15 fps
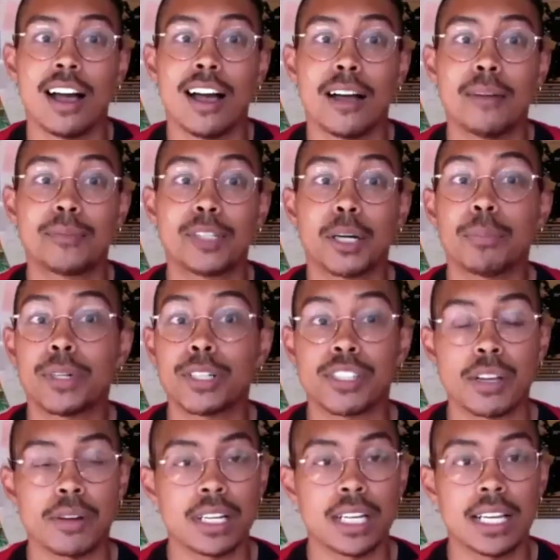your
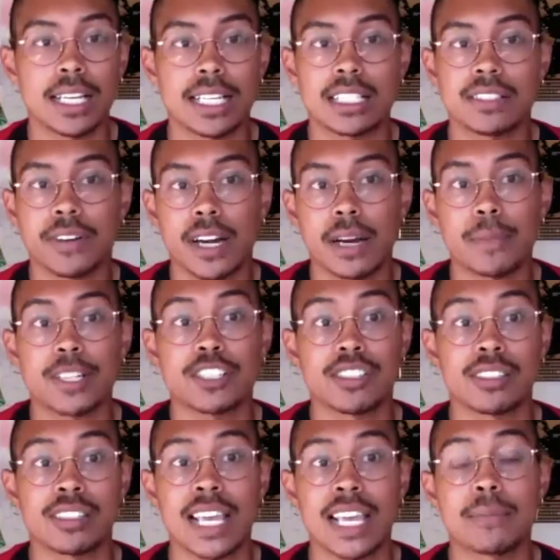persona is very much the
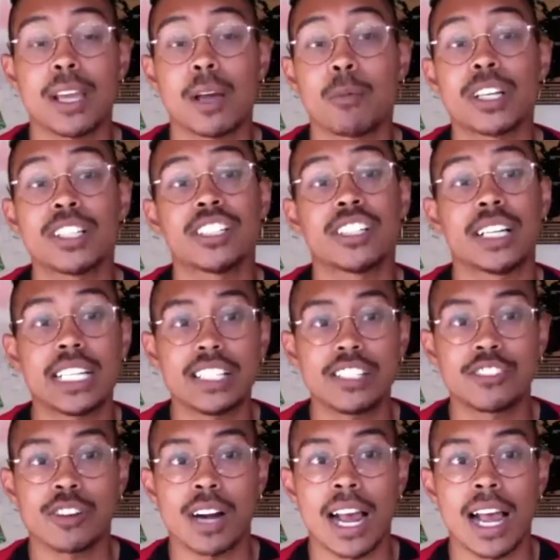same, yet when you're in
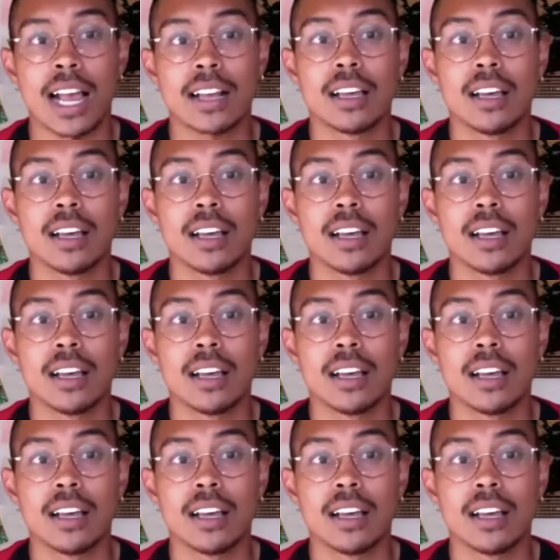drag,